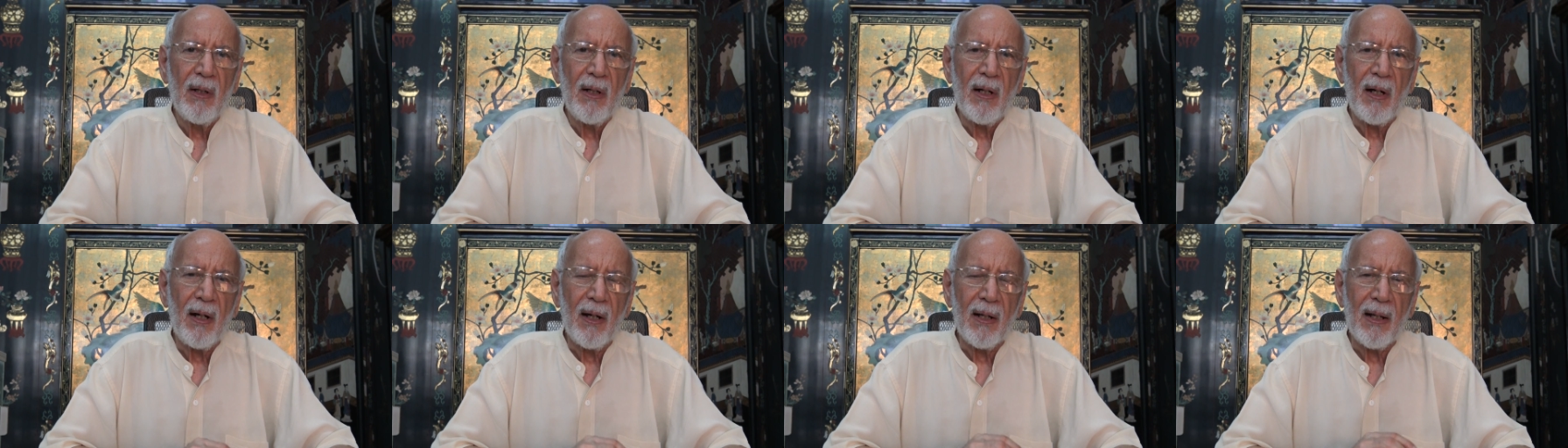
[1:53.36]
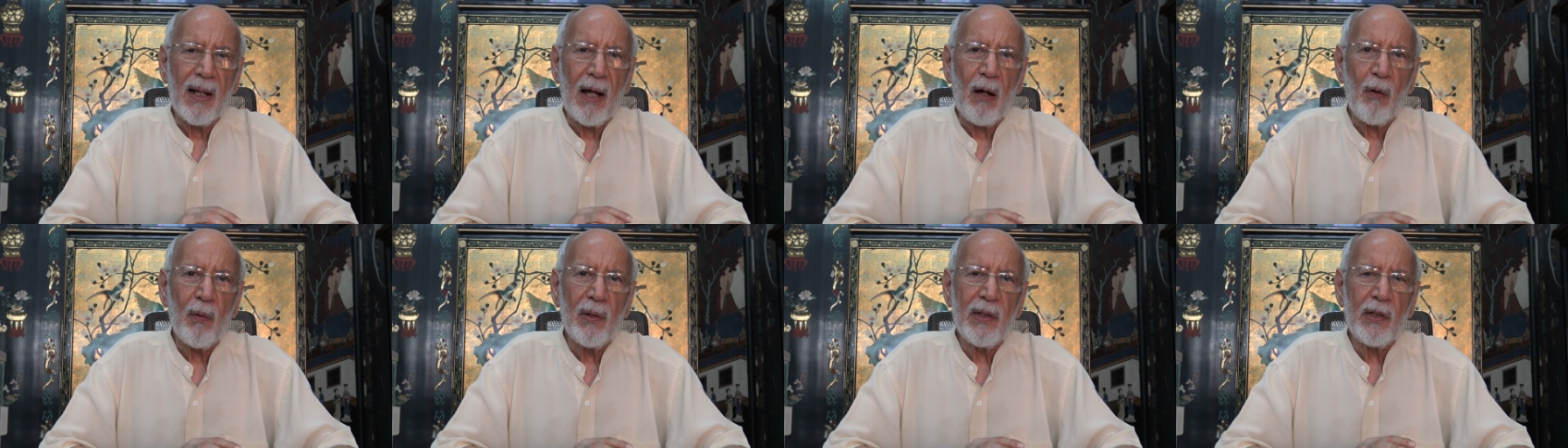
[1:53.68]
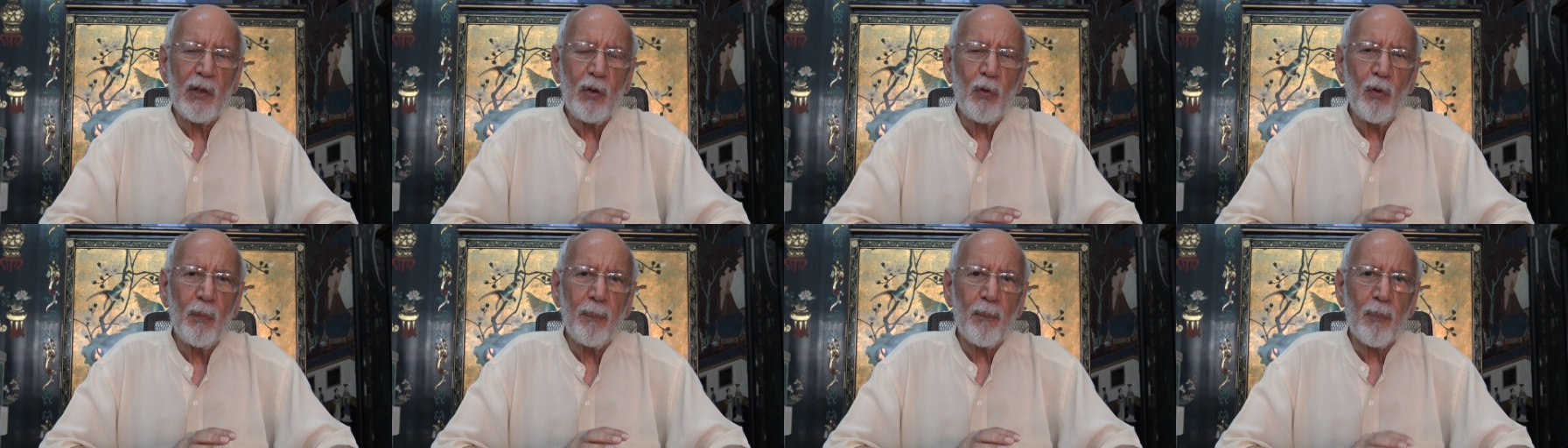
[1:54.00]

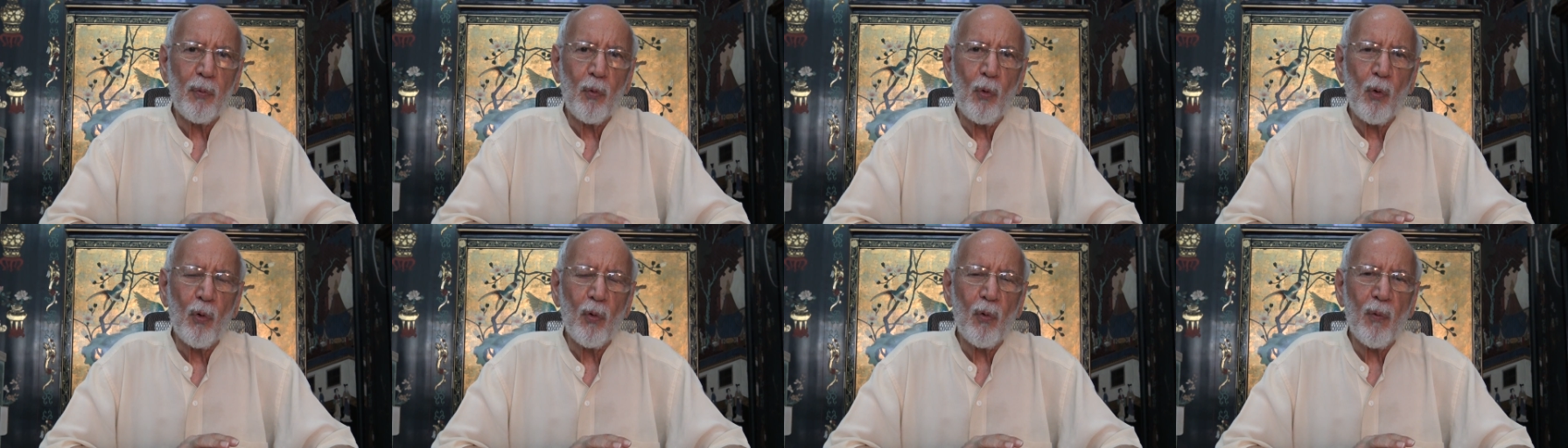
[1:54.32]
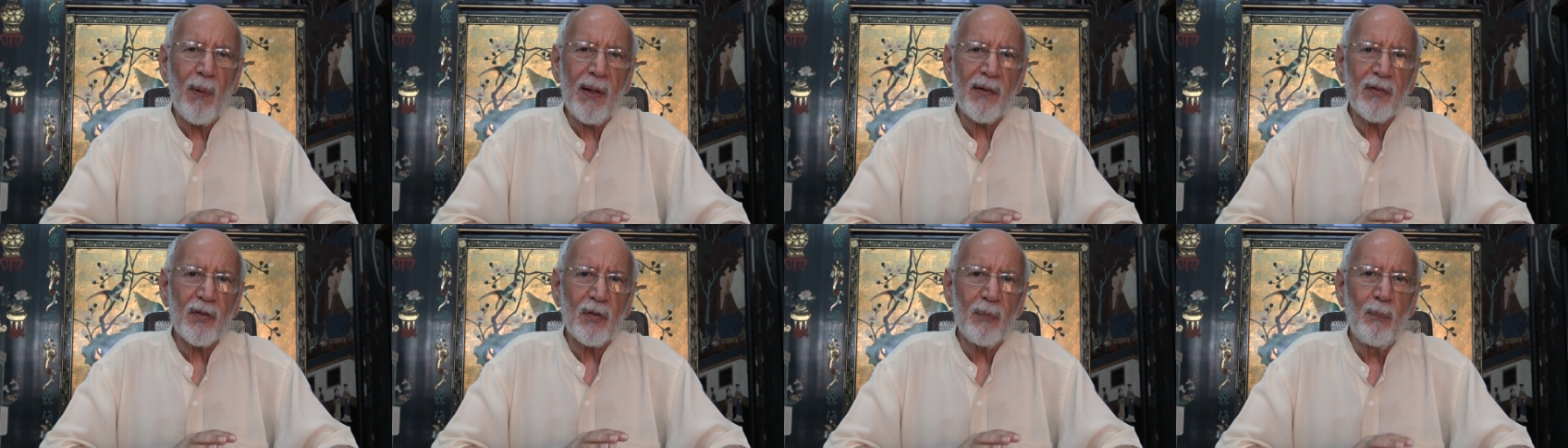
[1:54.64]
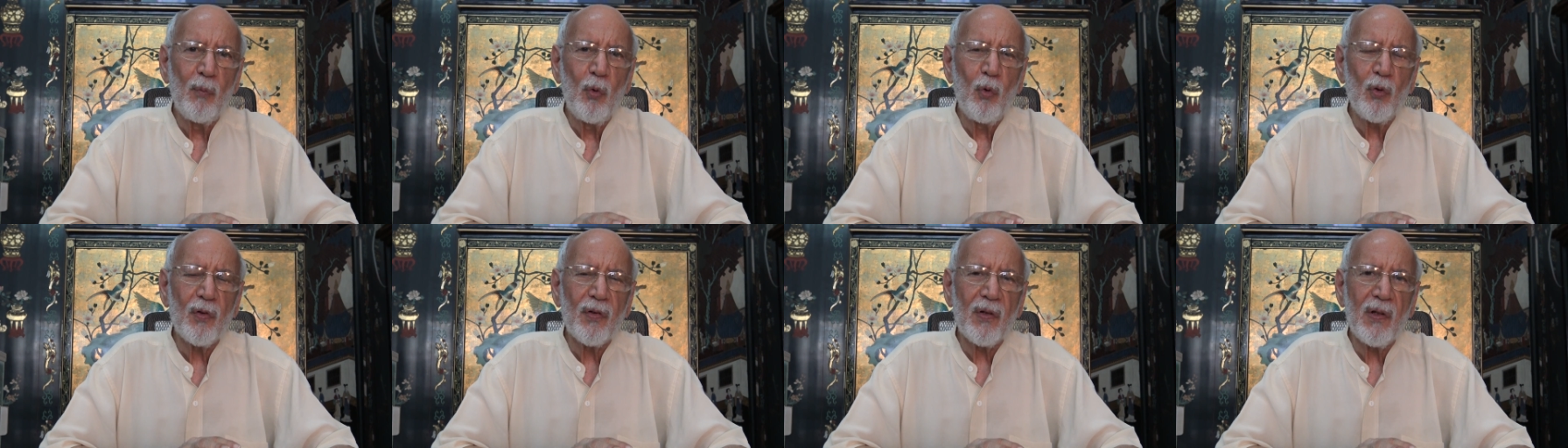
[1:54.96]
allowing you progress
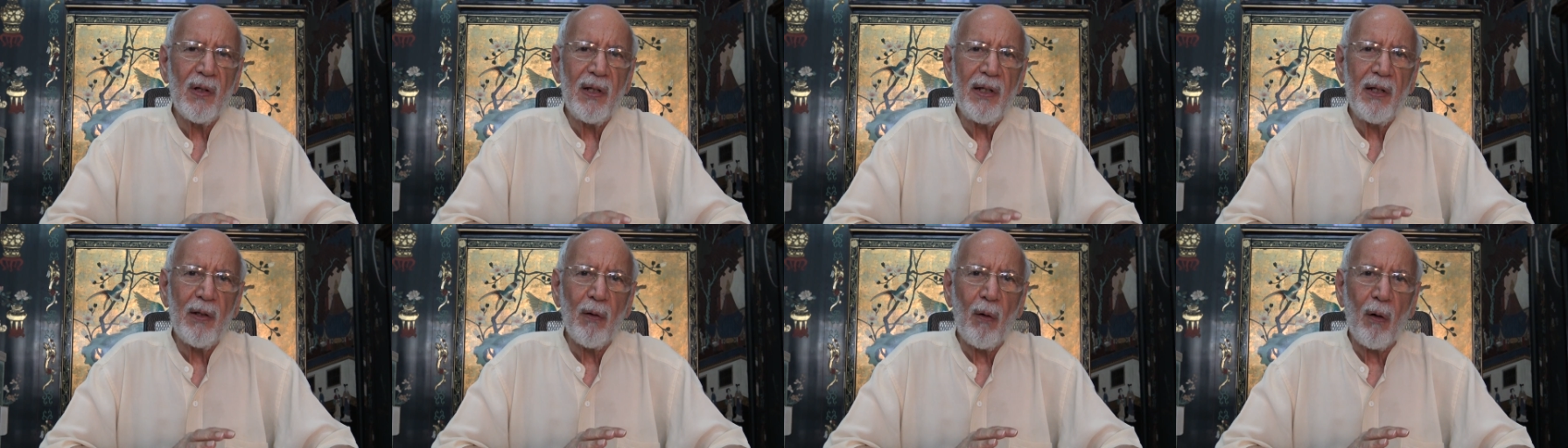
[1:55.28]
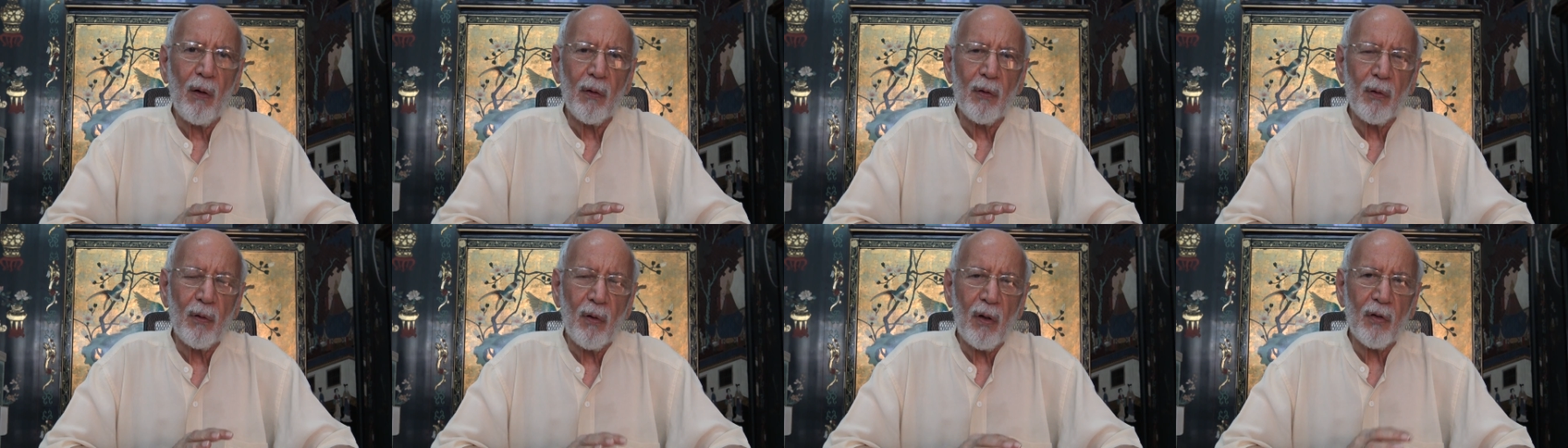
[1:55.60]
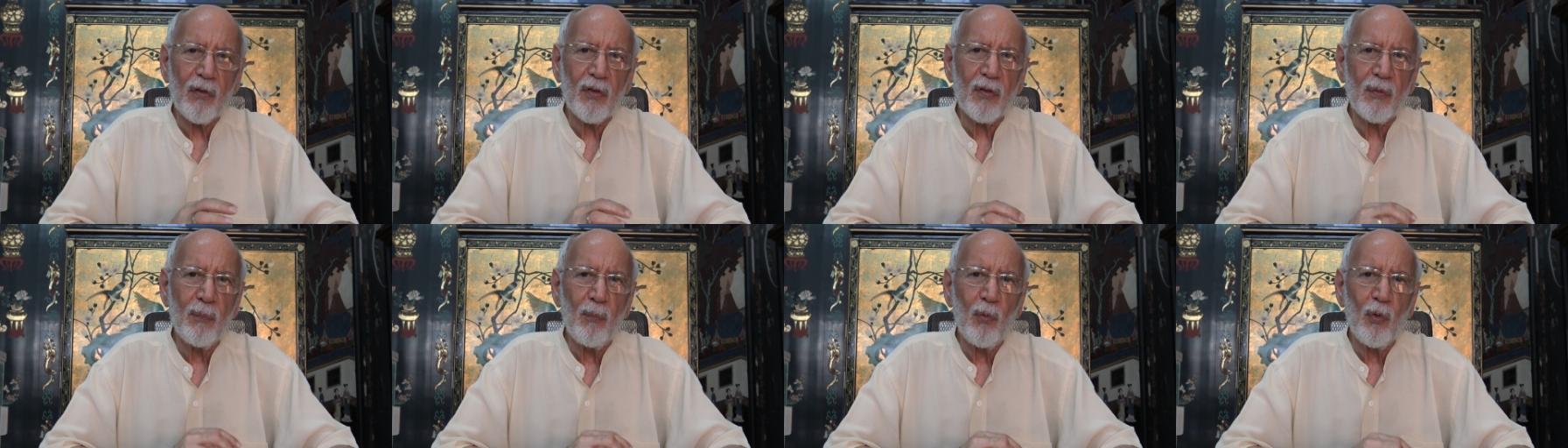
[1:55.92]
smoothly or
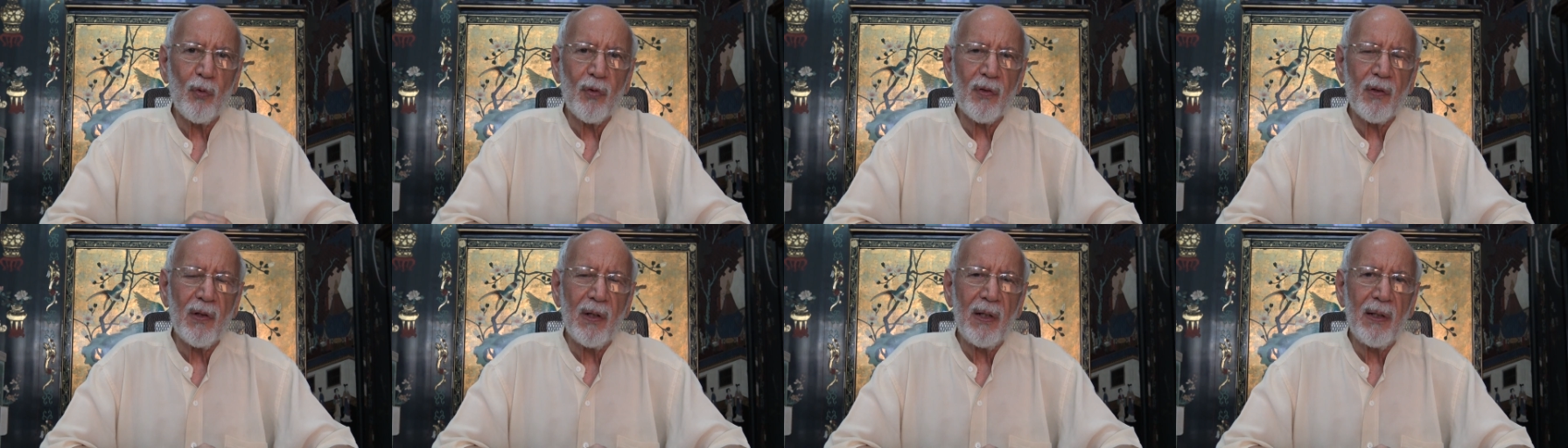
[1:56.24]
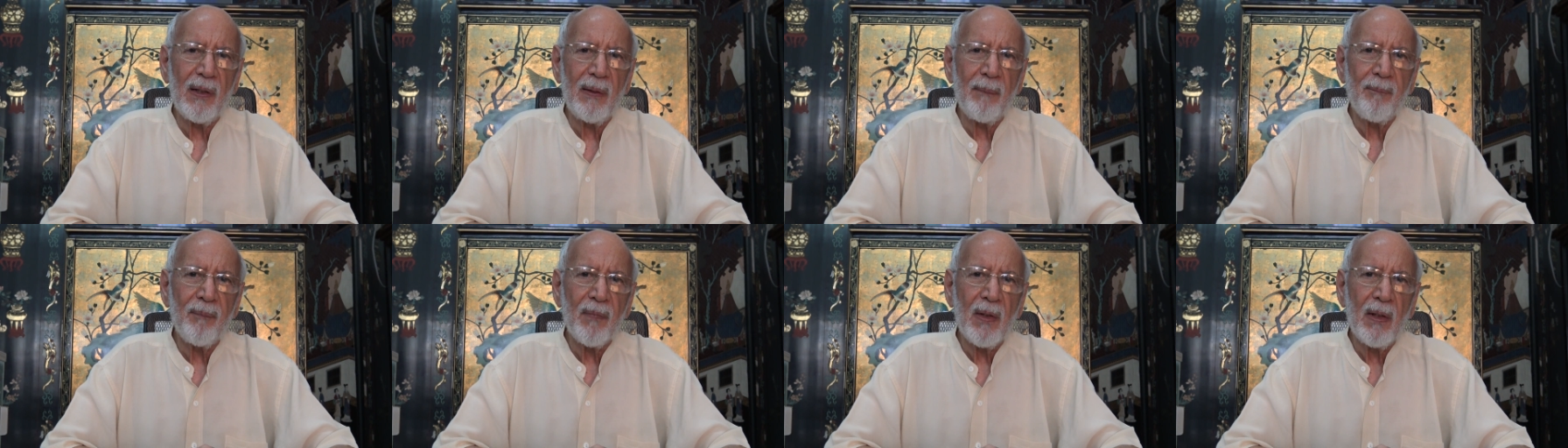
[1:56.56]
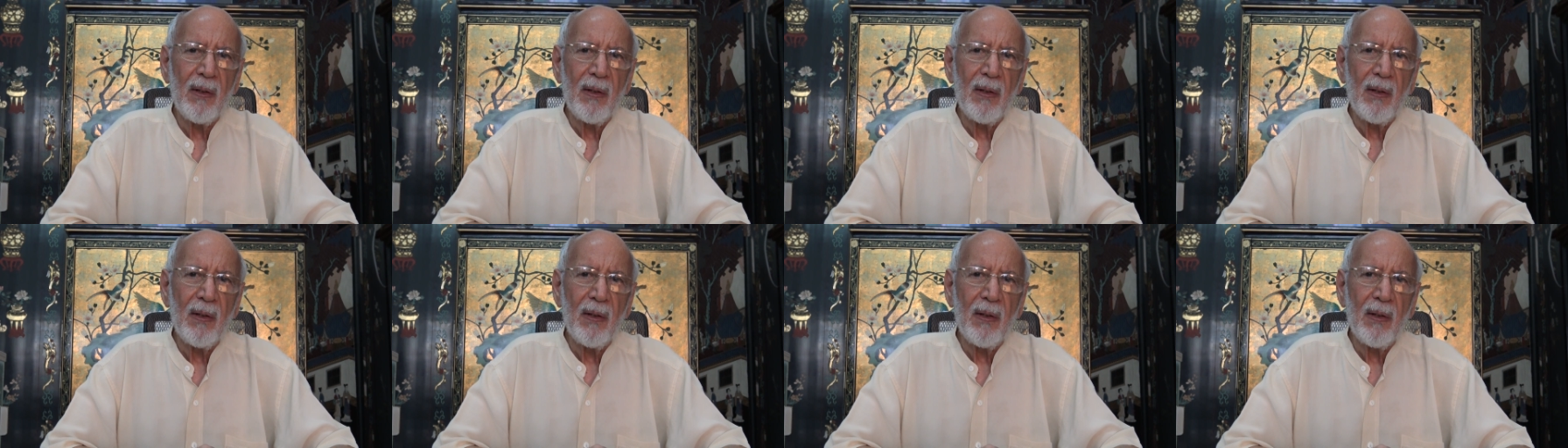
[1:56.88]
not smoothly,